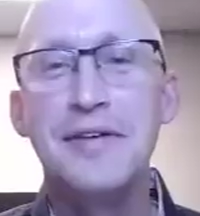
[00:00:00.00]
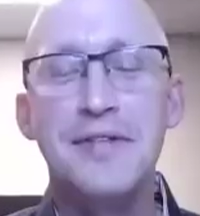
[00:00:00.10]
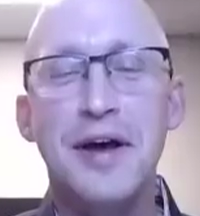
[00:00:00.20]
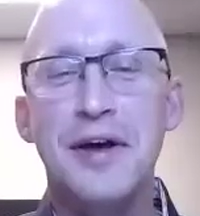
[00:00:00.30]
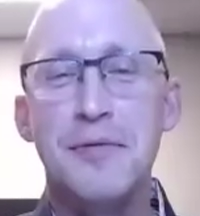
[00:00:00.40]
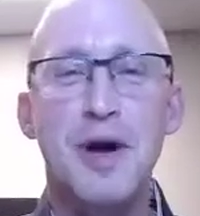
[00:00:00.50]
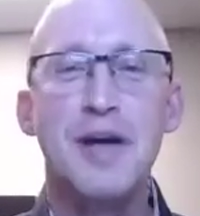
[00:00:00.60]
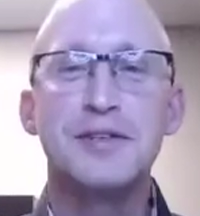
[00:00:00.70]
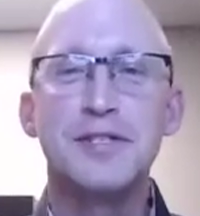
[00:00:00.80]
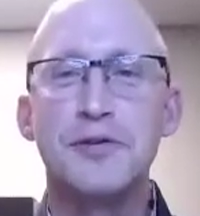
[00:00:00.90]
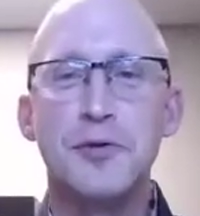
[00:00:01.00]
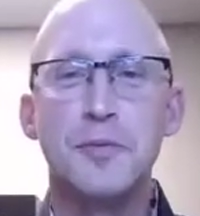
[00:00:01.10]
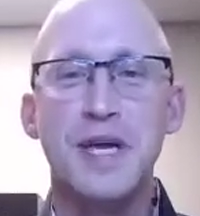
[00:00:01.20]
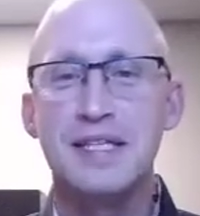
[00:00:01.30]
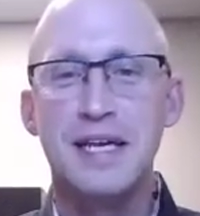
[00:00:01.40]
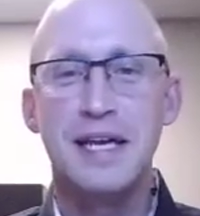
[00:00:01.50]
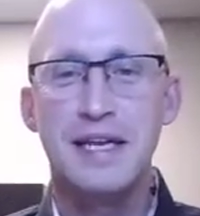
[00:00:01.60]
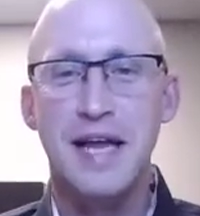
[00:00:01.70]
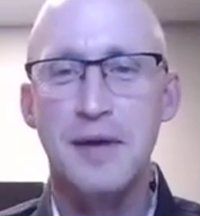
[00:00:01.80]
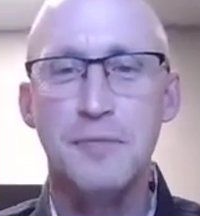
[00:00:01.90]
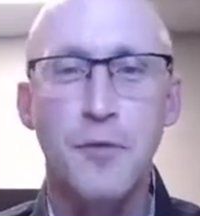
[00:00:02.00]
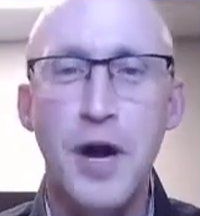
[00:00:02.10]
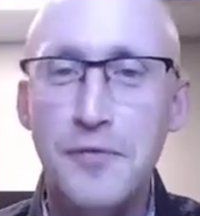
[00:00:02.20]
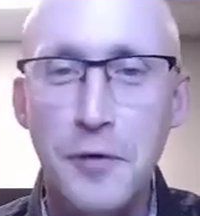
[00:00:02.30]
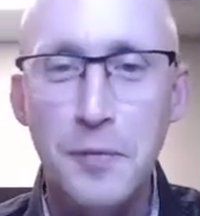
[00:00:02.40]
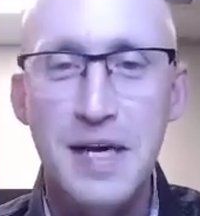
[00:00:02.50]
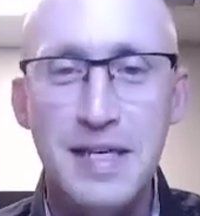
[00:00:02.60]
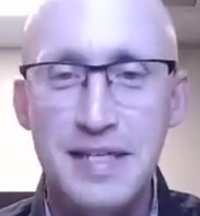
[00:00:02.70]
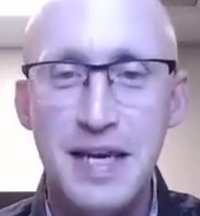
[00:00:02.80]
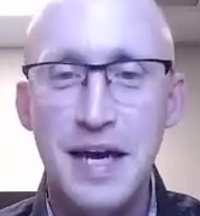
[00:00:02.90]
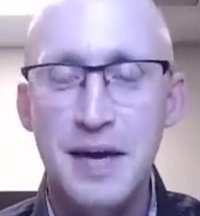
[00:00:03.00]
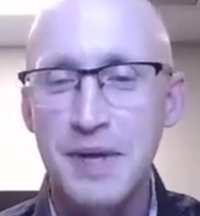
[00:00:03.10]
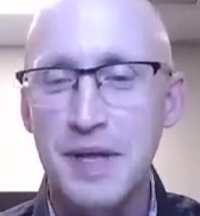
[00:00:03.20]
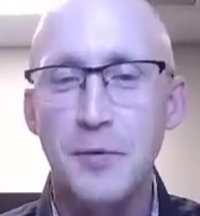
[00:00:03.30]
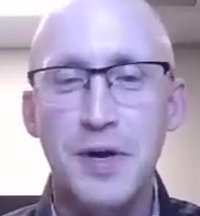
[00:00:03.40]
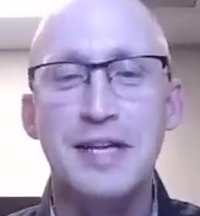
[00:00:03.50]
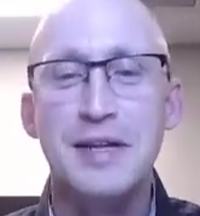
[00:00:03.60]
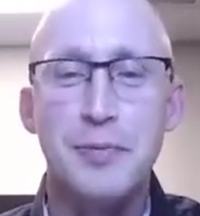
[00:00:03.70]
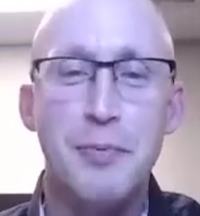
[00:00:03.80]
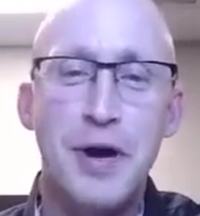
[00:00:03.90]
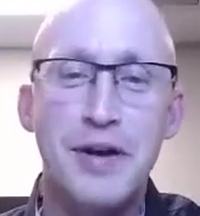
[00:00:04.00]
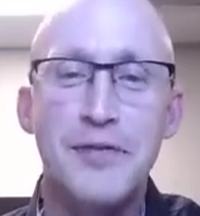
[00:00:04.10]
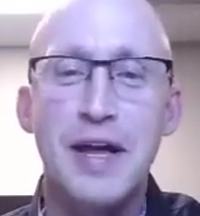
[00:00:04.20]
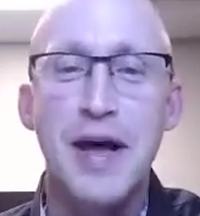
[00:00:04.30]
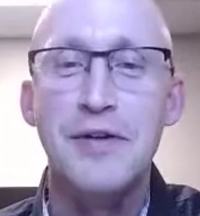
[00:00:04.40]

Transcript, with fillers: I uh, imposter syndrome kicks in. I'm grateful because, uh, and we'll get well, to you, like you